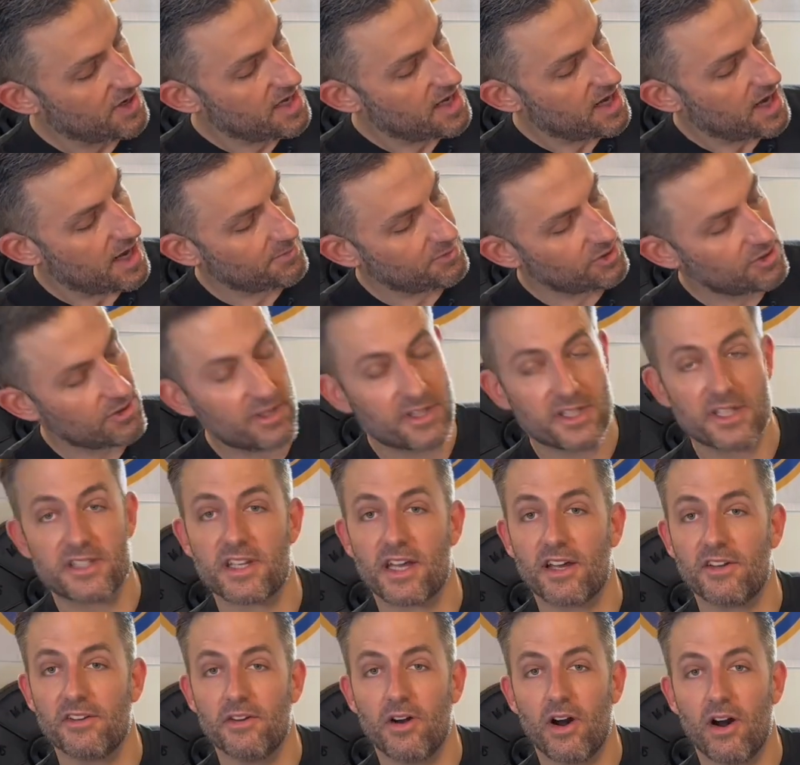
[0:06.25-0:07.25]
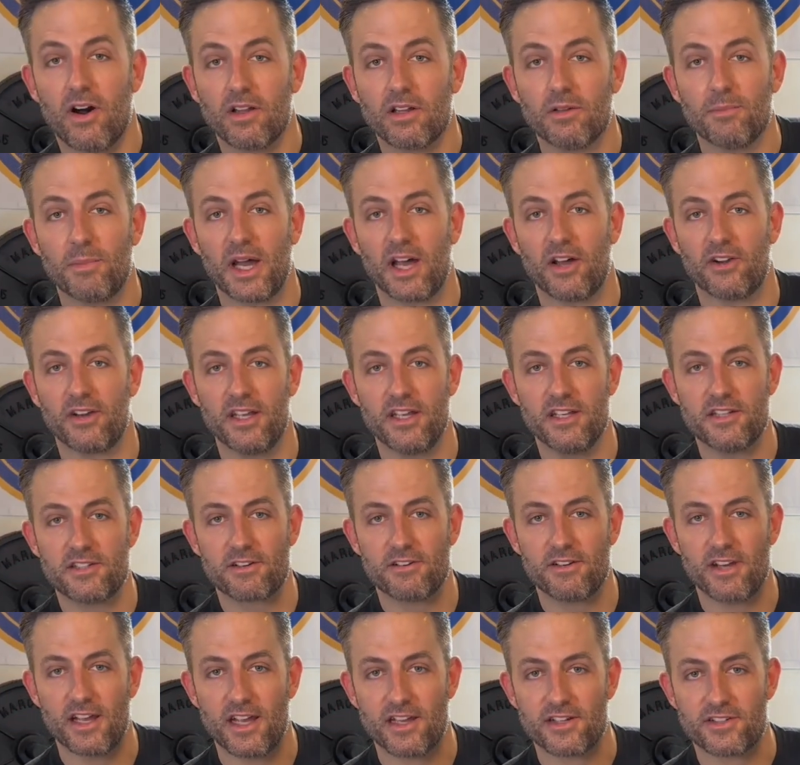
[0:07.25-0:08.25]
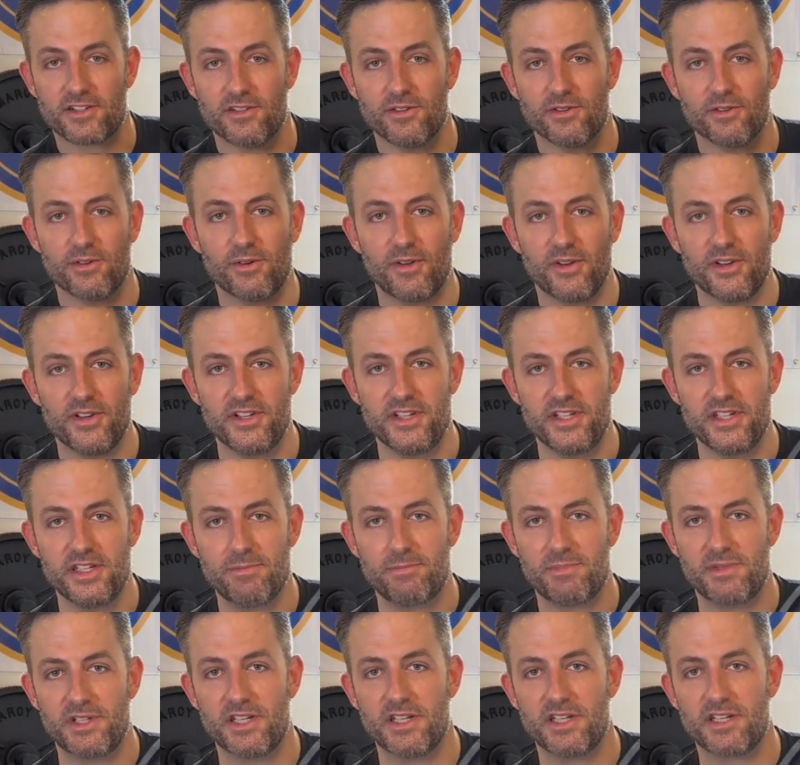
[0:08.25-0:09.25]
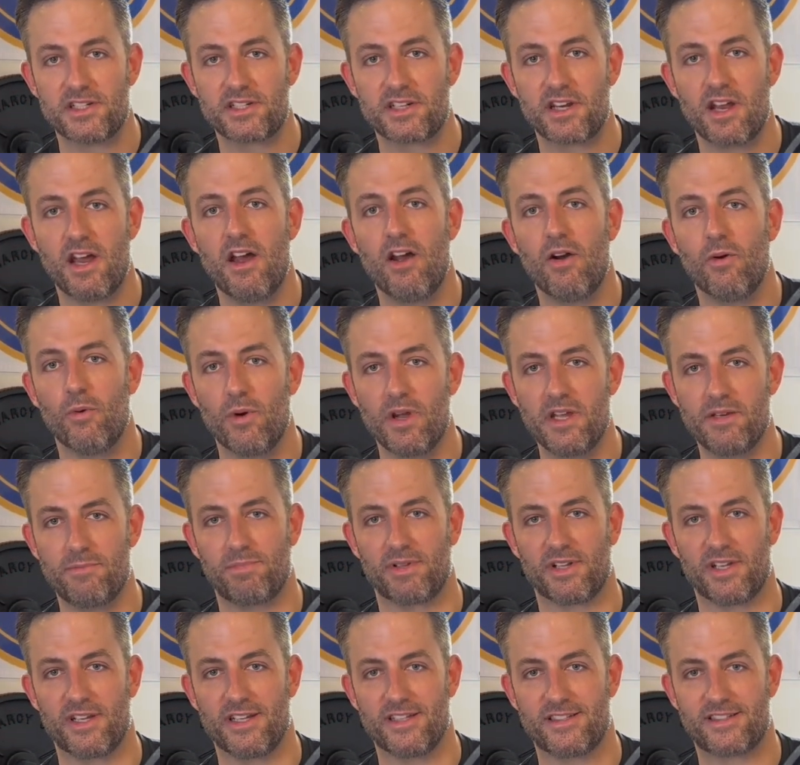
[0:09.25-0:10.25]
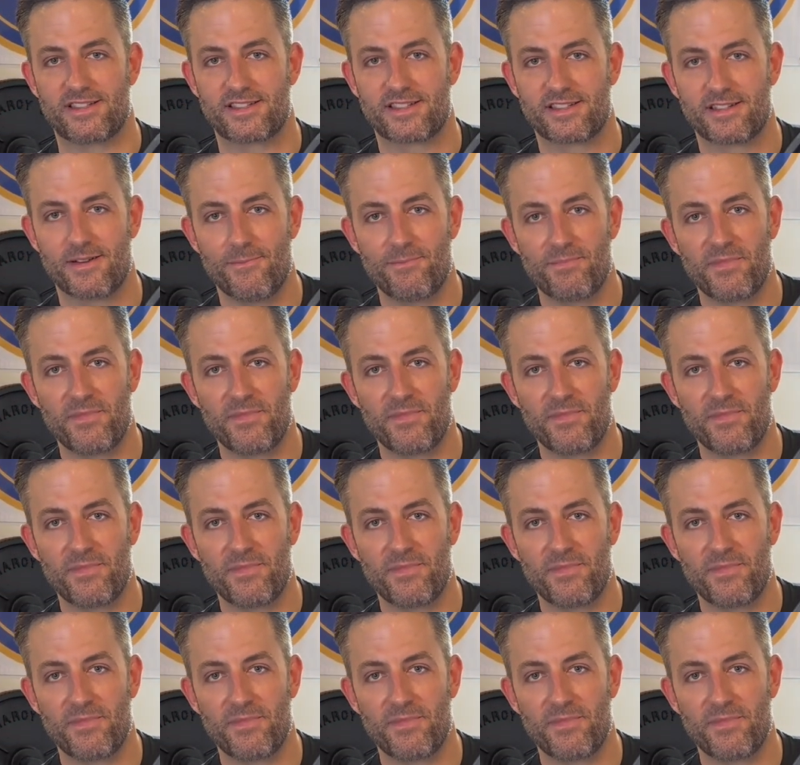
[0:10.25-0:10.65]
I'm going to tell you all about international deep dish weight plates.